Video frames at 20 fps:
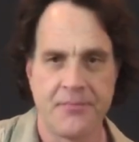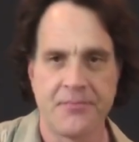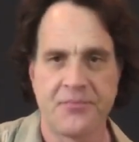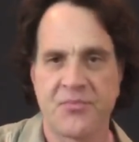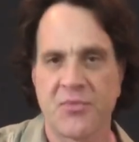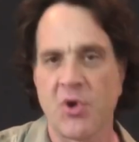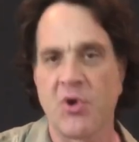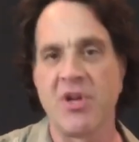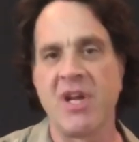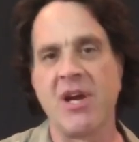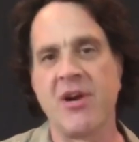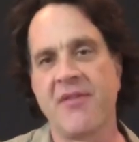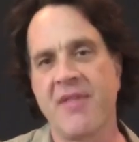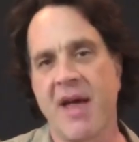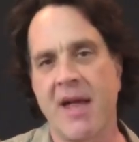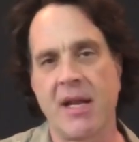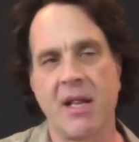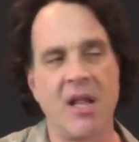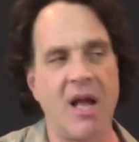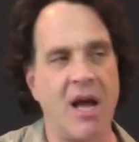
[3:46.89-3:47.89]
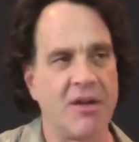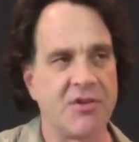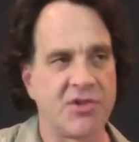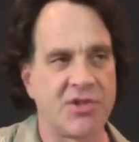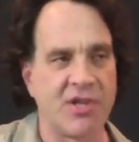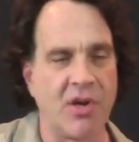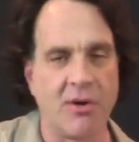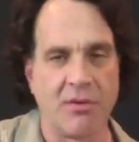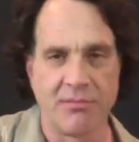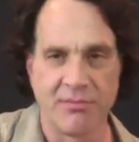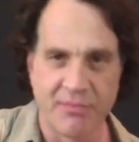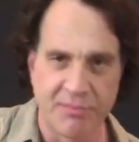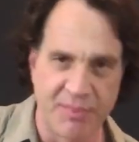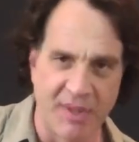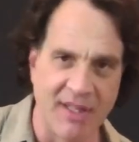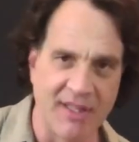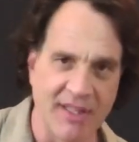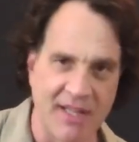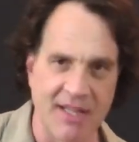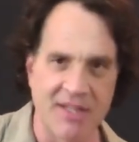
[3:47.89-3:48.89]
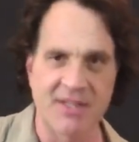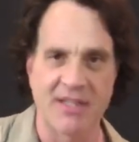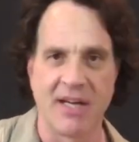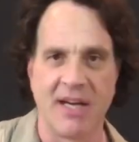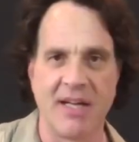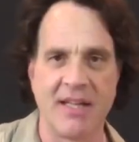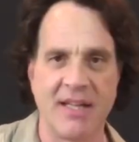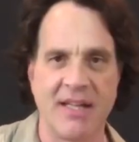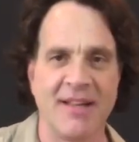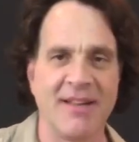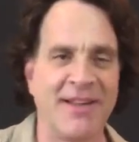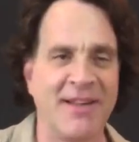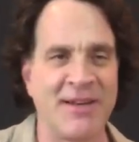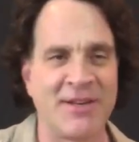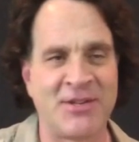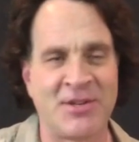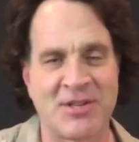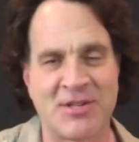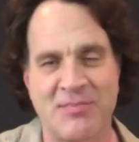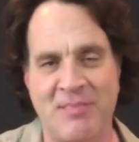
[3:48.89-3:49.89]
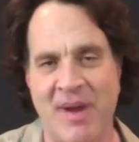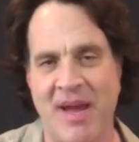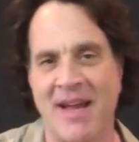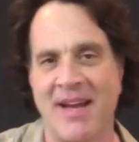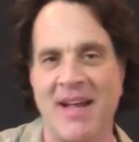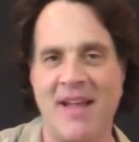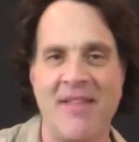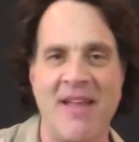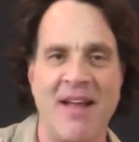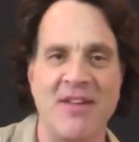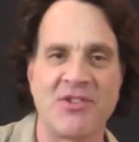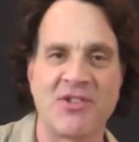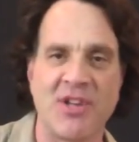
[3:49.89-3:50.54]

Well, you hear that a lot. So, but let's expand on that.